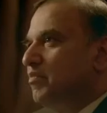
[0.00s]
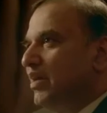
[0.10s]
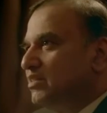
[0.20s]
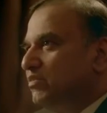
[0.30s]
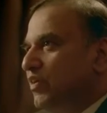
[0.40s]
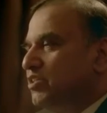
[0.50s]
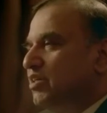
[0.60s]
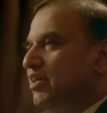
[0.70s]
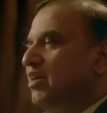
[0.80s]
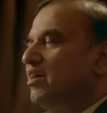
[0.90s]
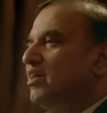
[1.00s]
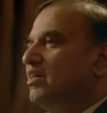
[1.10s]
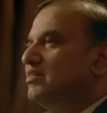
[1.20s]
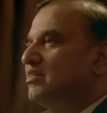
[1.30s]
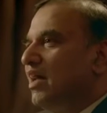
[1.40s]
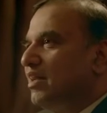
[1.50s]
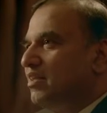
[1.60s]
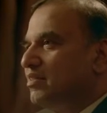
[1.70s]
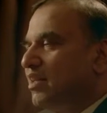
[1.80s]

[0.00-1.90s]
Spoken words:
The biggest feature here is that